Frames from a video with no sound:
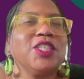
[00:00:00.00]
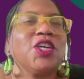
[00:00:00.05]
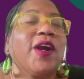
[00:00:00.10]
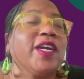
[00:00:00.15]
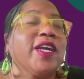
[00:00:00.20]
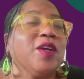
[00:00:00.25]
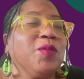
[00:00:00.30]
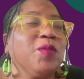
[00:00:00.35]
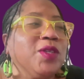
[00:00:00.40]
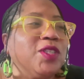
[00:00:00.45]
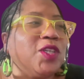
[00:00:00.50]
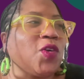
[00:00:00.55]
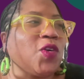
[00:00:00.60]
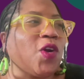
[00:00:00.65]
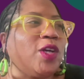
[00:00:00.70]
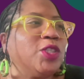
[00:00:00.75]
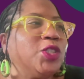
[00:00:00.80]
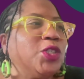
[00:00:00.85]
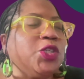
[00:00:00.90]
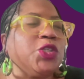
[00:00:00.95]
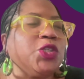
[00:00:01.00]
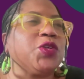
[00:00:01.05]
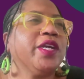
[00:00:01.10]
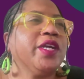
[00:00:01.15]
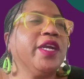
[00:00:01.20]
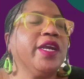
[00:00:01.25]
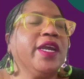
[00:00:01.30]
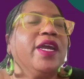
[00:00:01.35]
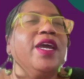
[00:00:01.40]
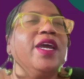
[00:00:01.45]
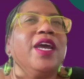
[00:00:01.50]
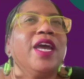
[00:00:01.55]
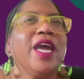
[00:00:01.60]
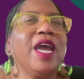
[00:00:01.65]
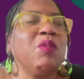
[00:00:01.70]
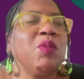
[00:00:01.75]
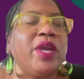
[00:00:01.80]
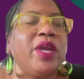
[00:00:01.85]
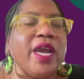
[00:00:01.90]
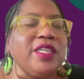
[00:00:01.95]
Target was across the street,
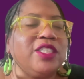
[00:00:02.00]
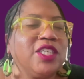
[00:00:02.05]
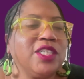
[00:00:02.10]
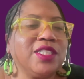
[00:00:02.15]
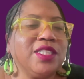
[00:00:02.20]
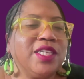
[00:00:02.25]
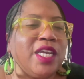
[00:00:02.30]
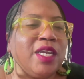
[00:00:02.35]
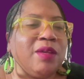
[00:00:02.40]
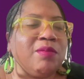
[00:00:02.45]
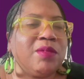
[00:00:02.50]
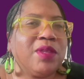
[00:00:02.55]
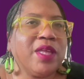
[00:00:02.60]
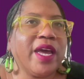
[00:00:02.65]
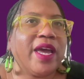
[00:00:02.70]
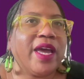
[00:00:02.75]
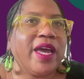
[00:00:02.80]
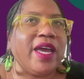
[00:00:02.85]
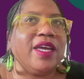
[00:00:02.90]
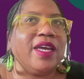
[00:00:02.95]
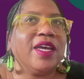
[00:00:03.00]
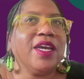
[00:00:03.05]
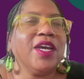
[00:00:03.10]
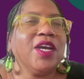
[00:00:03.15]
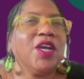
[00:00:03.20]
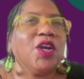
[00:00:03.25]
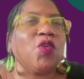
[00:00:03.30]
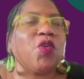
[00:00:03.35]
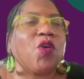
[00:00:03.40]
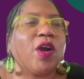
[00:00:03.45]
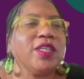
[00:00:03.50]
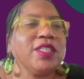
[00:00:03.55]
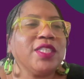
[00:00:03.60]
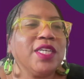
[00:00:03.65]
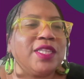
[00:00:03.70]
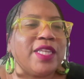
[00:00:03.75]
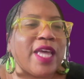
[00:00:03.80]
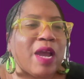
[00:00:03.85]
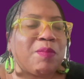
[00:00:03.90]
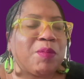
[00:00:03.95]
and we had just deemed that
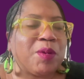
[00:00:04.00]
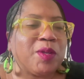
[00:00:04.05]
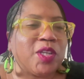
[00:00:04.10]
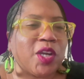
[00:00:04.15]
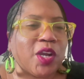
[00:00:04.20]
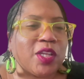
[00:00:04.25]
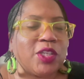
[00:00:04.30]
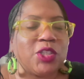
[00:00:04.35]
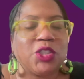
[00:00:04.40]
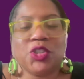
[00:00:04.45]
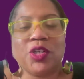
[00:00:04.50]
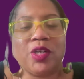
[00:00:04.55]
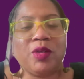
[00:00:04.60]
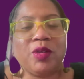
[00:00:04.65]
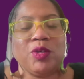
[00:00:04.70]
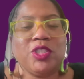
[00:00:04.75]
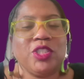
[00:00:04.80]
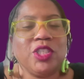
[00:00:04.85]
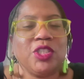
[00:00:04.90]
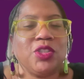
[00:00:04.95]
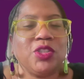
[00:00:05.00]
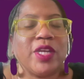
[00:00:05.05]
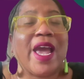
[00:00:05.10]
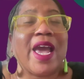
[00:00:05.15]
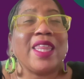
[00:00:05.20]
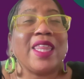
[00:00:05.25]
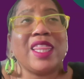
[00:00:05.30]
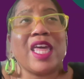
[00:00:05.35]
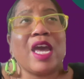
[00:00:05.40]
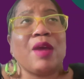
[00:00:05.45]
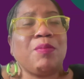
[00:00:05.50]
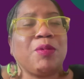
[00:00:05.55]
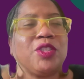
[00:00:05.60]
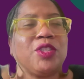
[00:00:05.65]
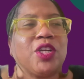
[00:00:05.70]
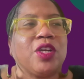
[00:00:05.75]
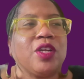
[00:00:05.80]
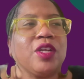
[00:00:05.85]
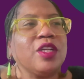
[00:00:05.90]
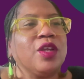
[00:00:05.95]
crossing that particular street was just at that
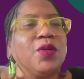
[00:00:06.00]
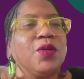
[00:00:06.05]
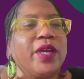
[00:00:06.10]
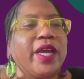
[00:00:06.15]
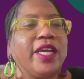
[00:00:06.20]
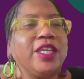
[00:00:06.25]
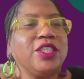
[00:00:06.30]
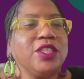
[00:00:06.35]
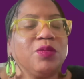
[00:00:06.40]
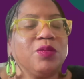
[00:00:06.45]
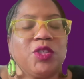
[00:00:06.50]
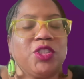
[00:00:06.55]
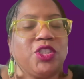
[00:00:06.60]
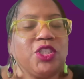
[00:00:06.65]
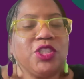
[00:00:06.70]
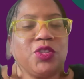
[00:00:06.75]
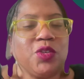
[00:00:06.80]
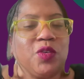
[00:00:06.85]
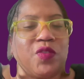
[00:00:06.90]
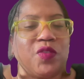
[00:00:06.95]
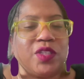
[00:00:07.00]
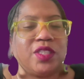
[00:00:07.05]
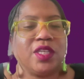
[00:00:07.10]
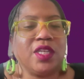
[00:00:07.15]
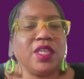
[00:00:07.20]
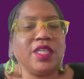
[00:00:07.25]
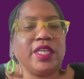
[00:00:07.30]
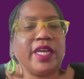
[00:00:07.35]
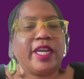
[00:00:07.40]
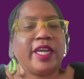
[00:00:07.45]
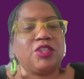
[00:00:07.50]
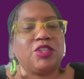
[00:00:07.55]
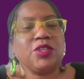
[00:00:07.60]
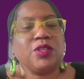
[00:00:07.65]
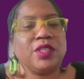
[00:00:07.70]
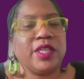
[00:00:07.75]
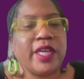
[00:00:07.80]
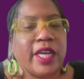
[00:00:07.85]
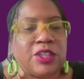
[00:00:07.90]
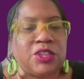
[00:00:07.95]
particular location was just too physically
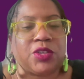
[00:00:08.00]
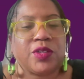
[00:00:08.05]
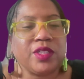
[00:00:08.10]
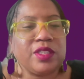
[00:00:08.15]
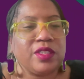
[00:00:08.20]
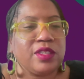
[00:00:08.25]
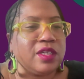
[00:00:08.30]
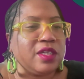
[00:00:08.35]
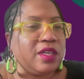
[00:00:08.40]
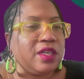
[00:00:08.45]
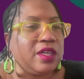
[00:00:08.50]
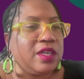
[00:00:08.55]
dangerous.